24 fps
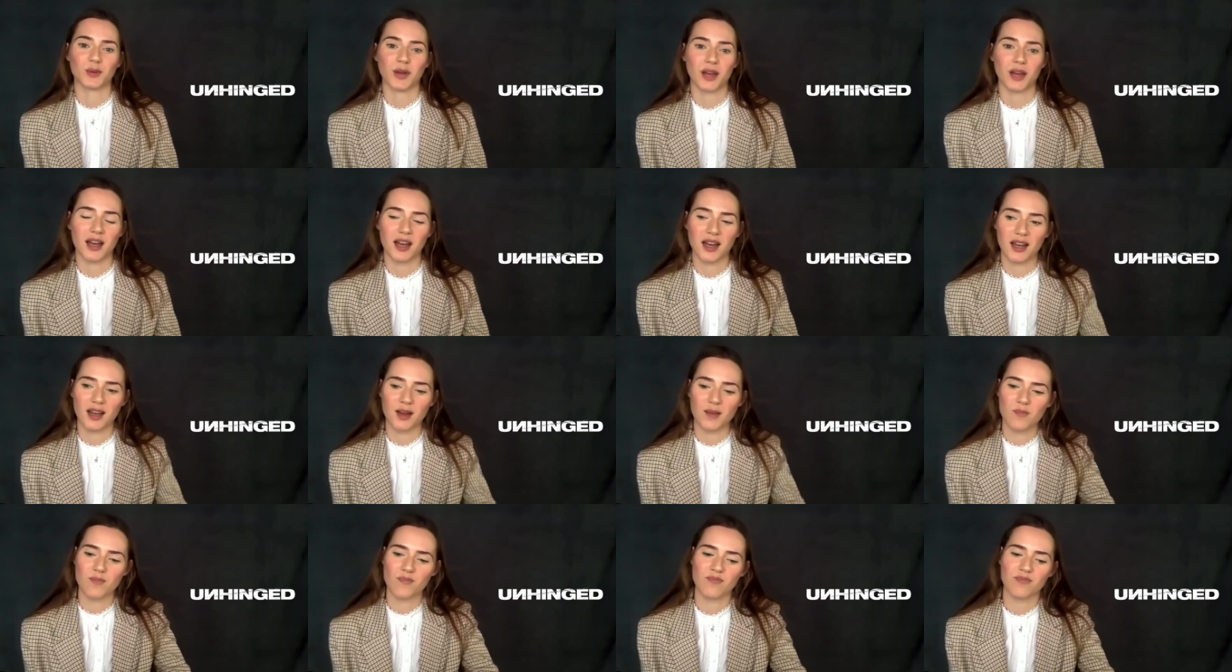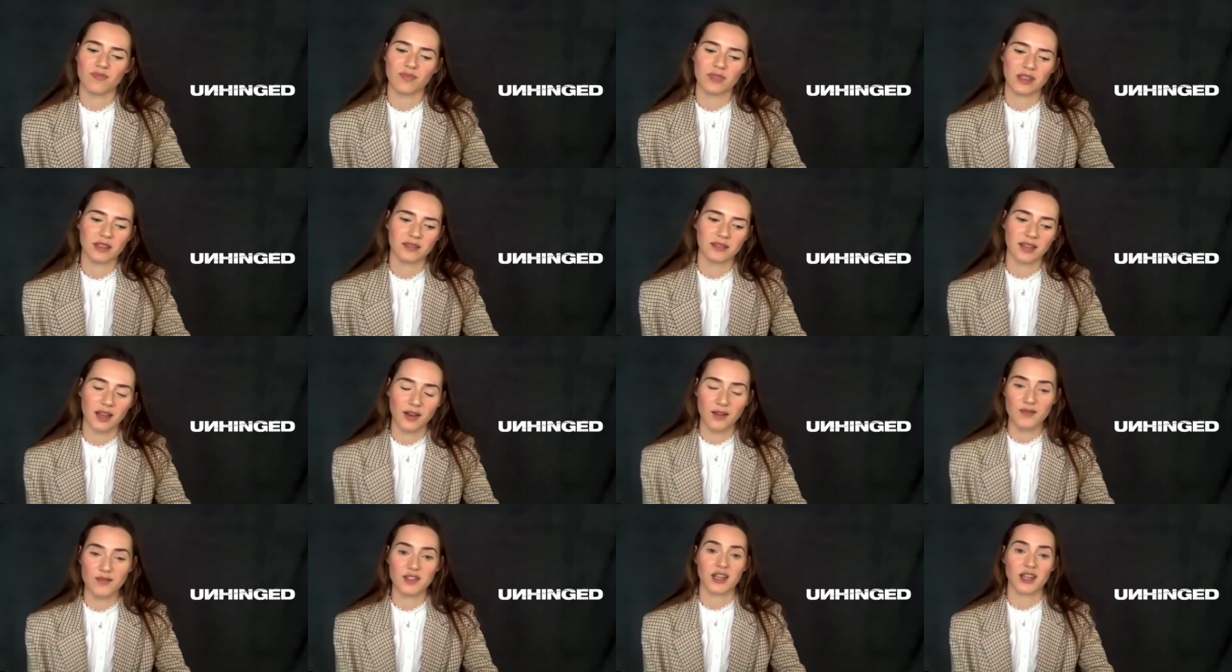um,
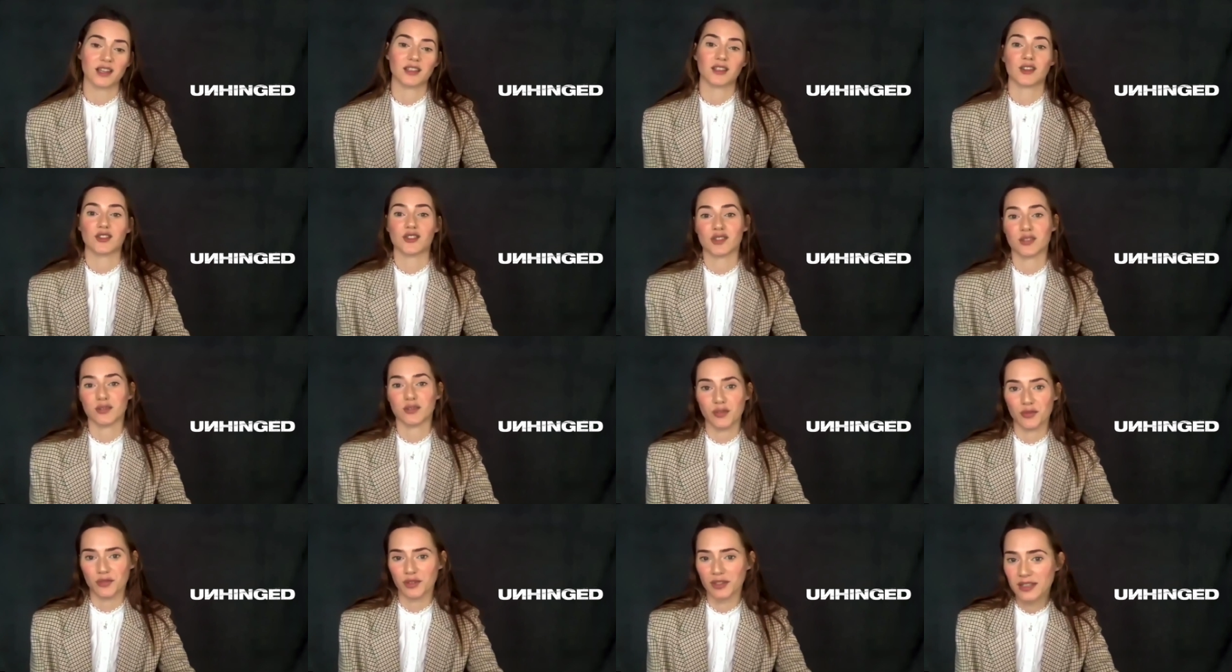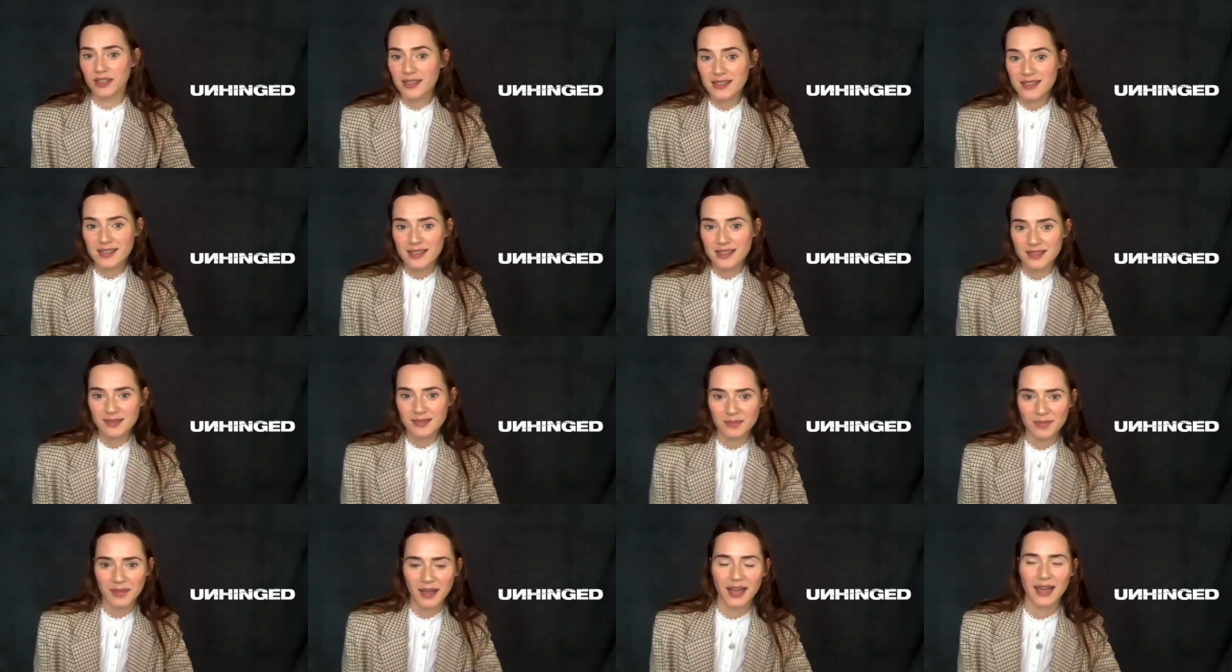love psychological
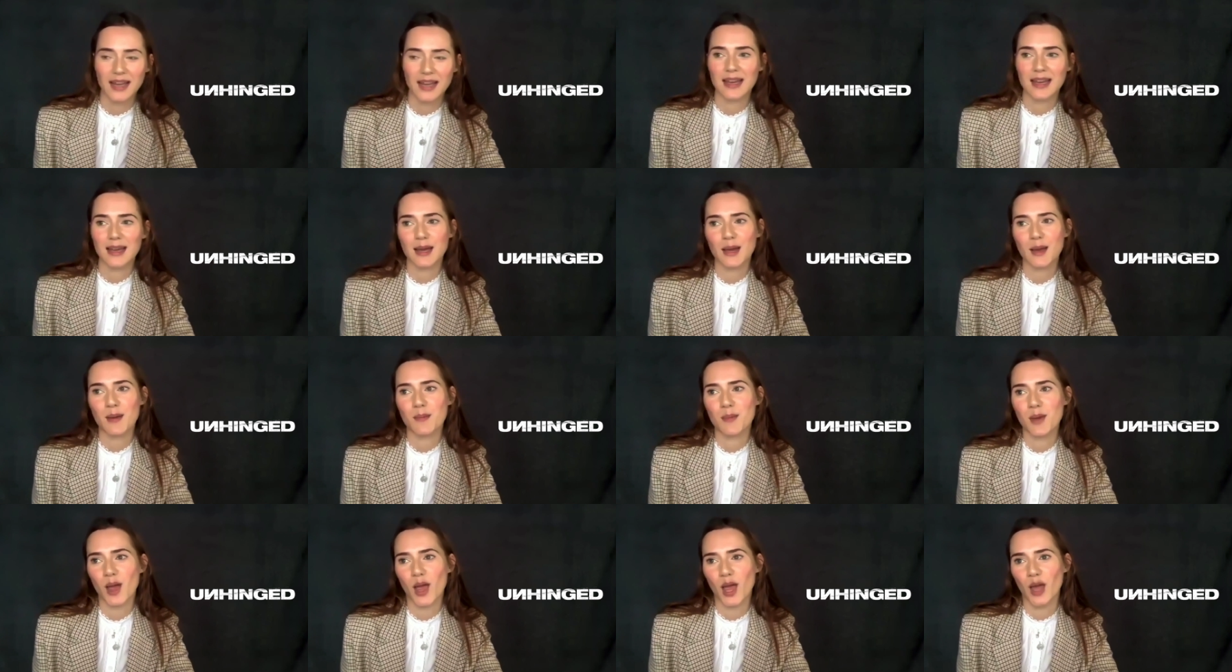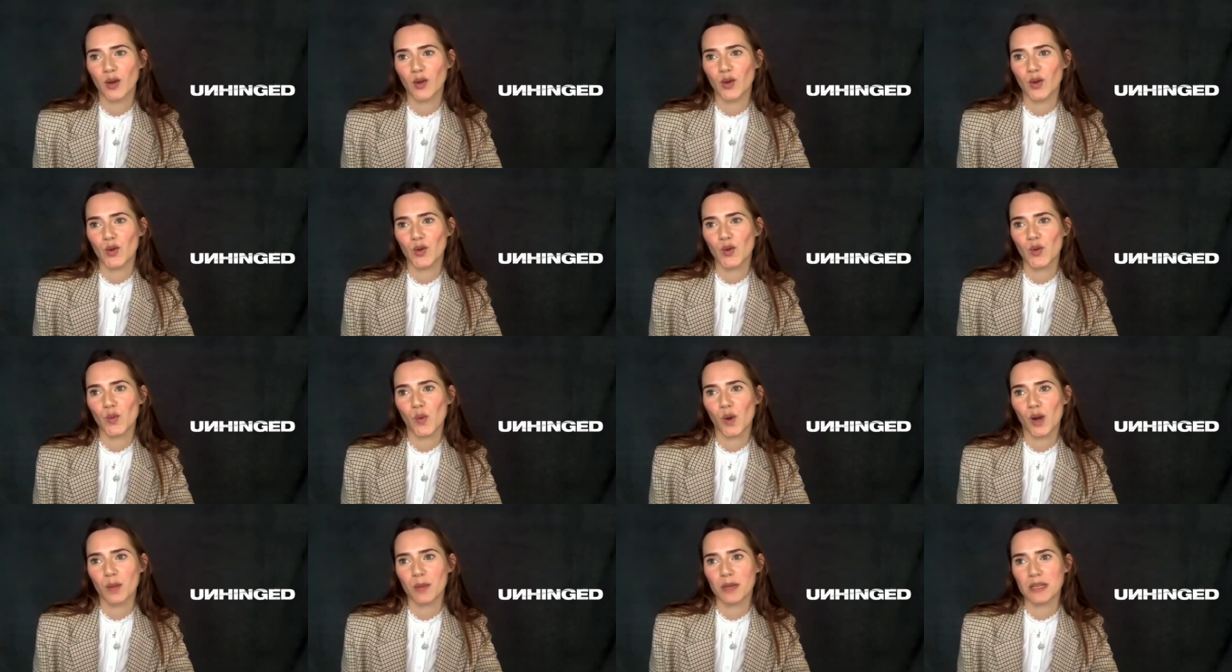thrillers um, and who
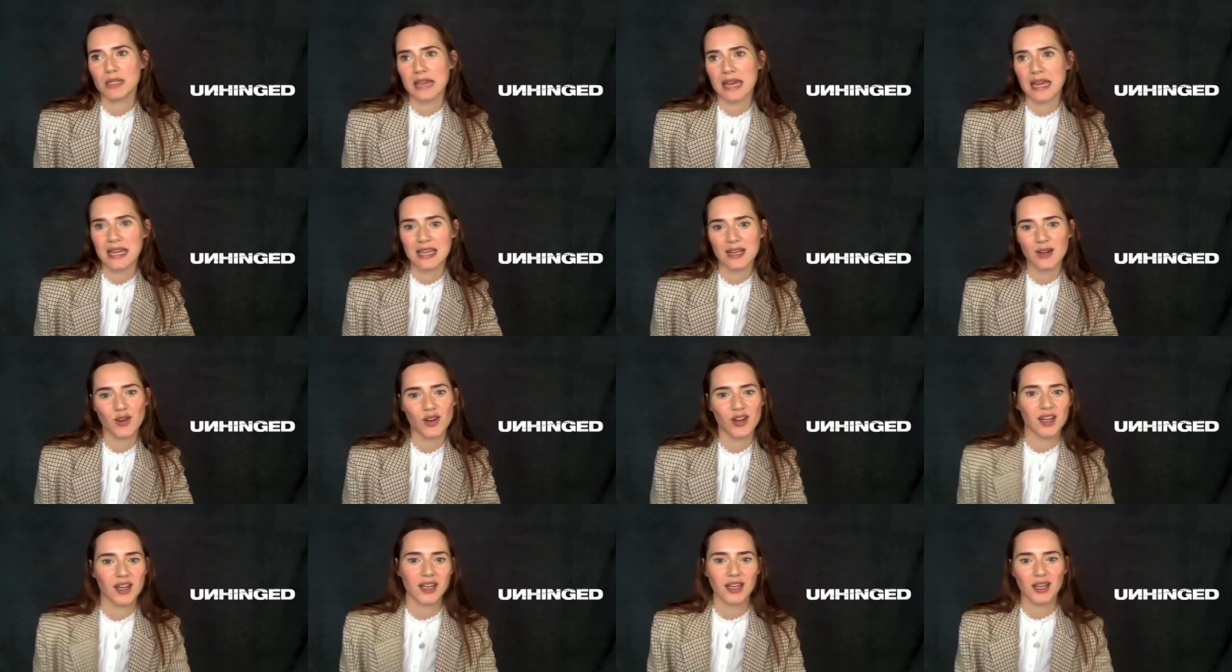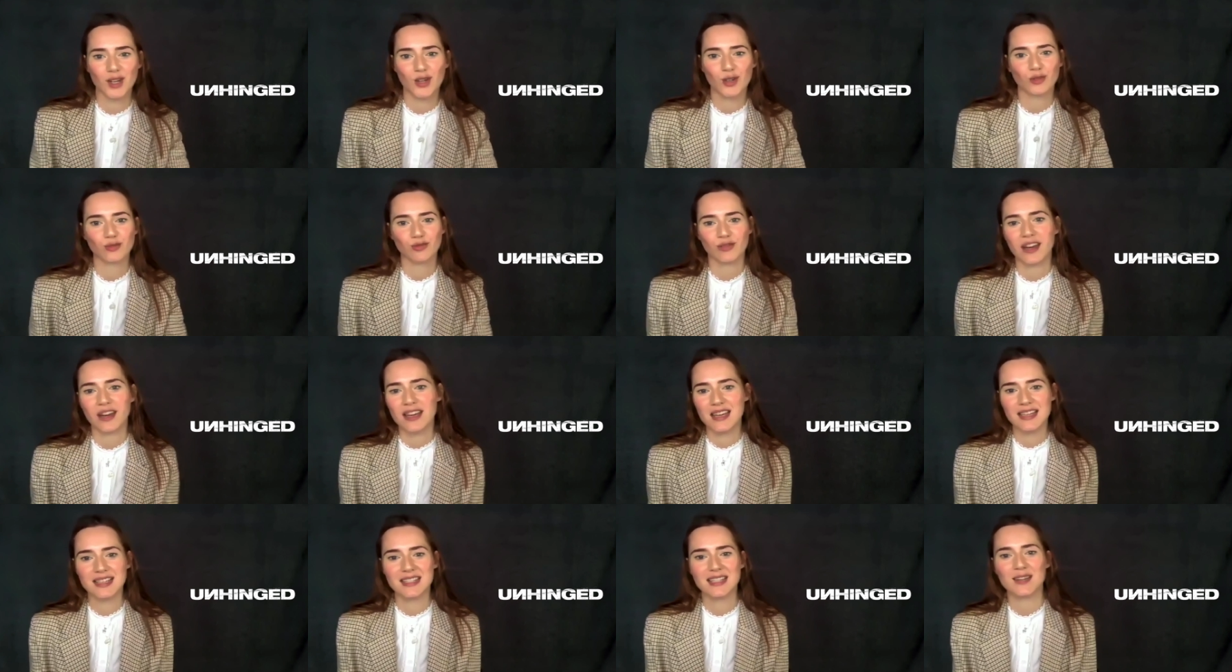want to be taken on a
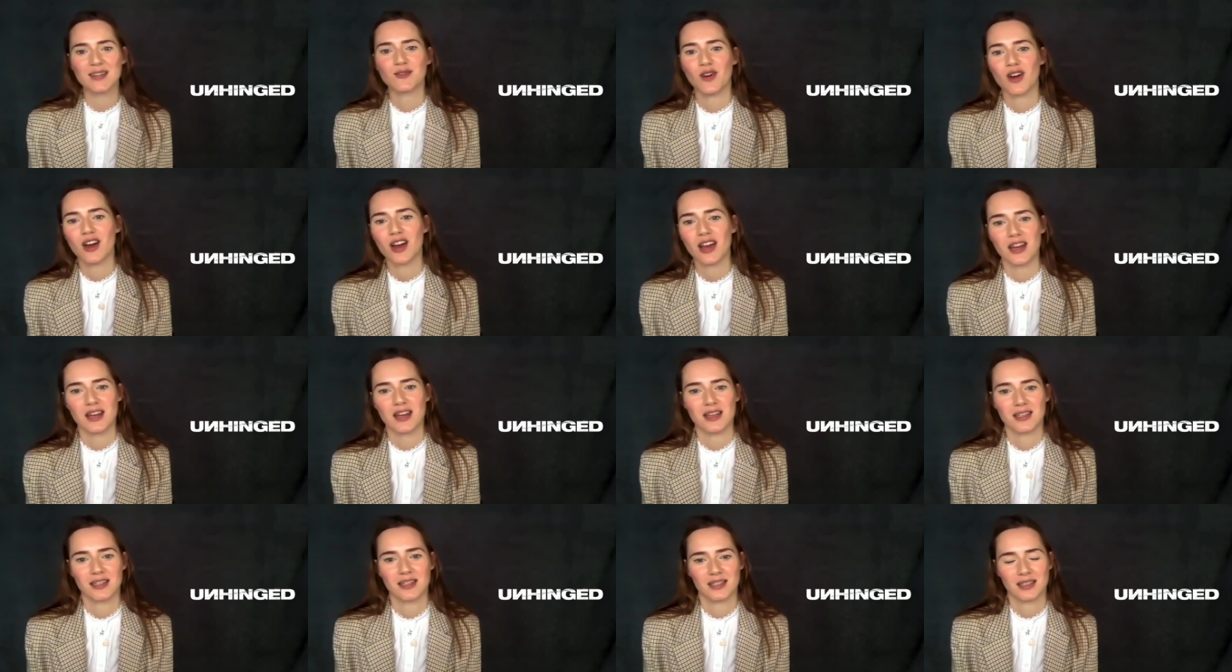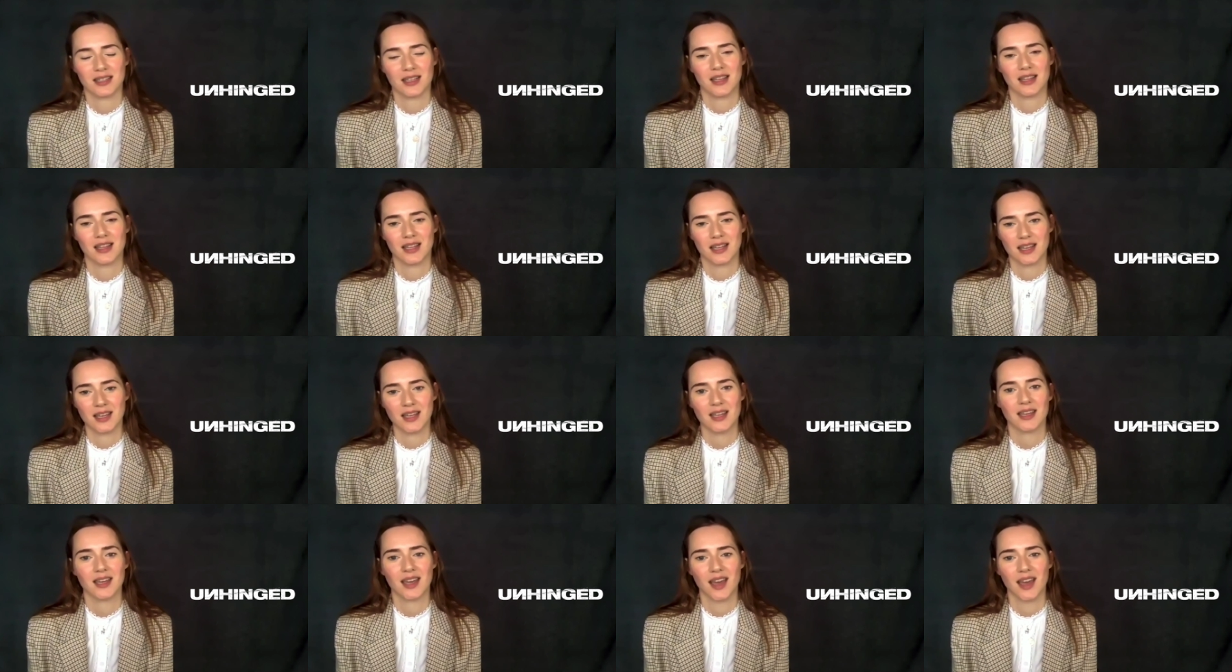crazy ride. I
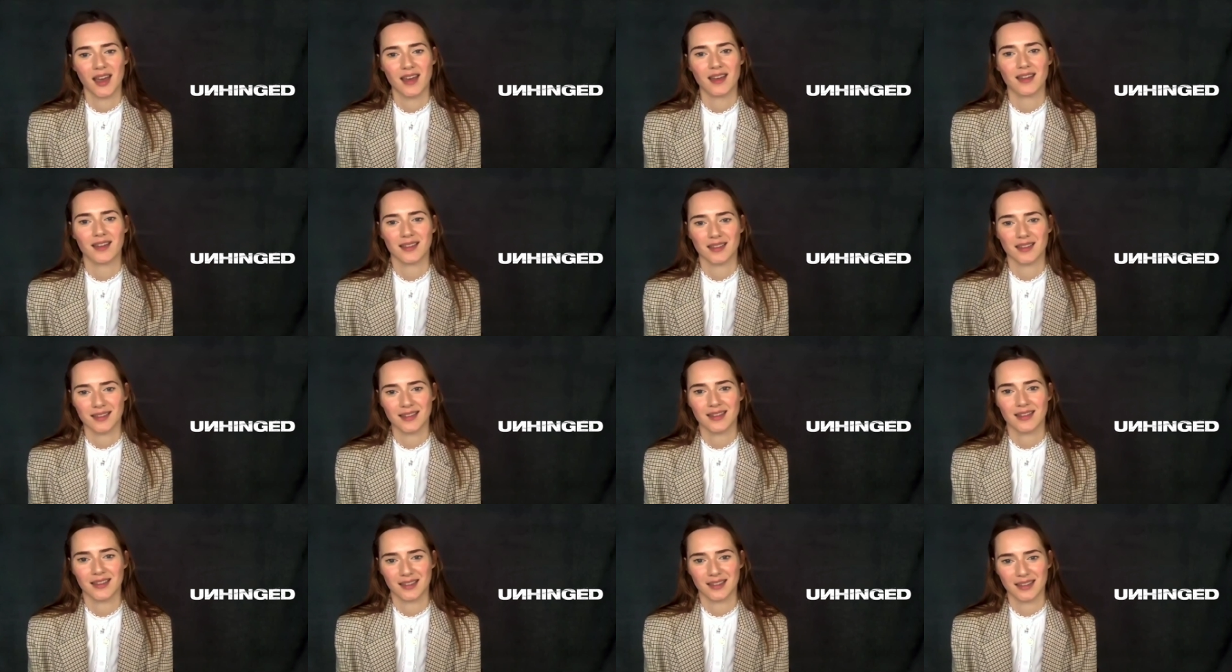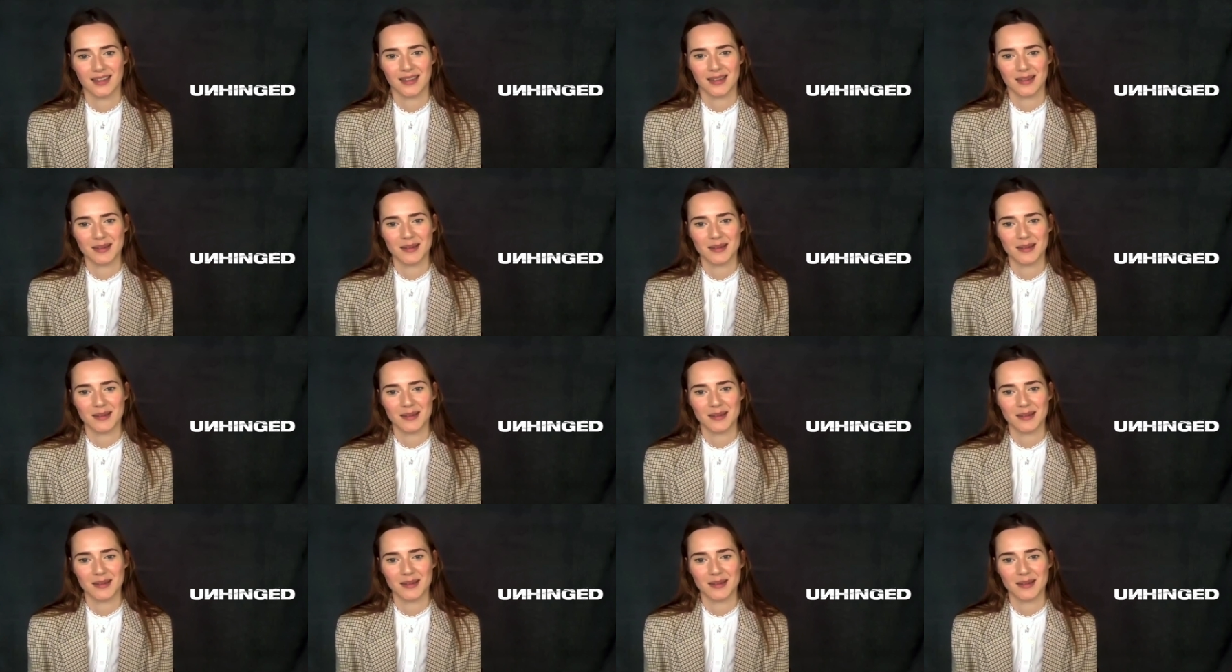think, yeah. Well, I couldn't